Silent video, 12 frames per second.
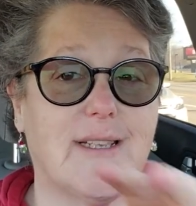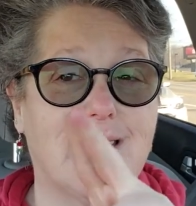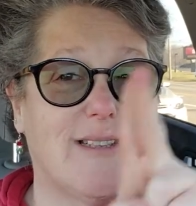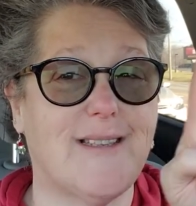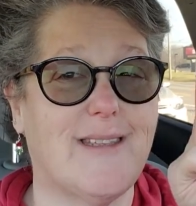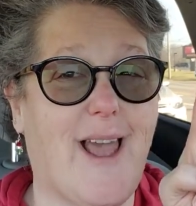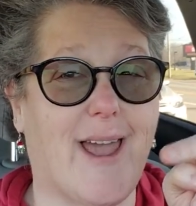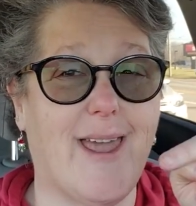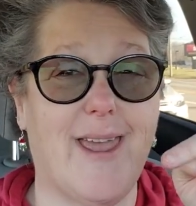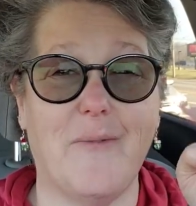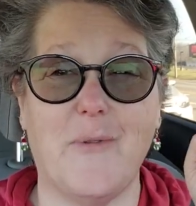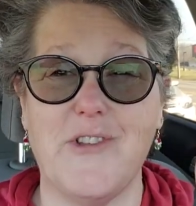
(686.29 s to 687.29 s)

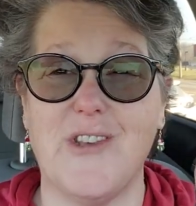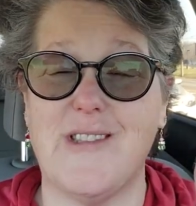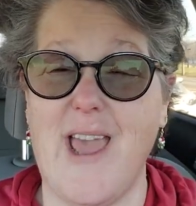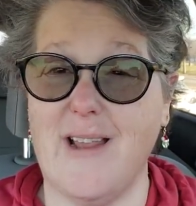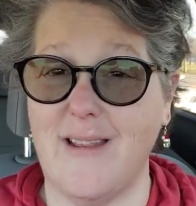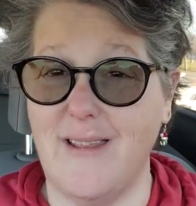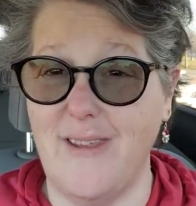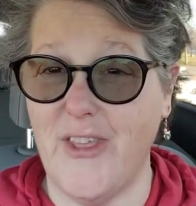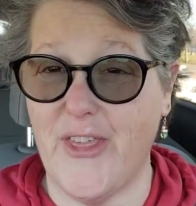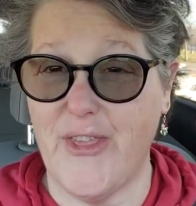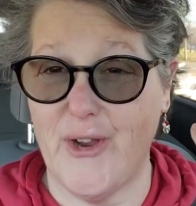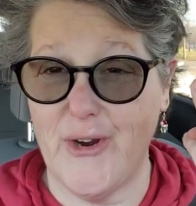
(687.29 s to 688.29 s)
second, which is technically
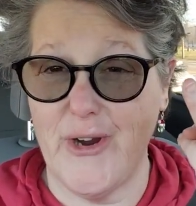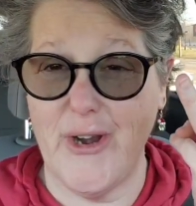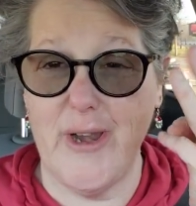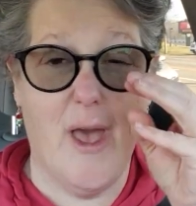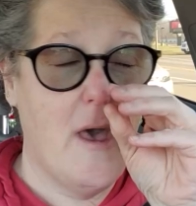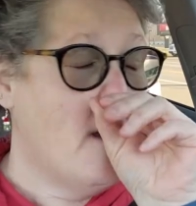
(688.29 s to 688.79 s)
the third.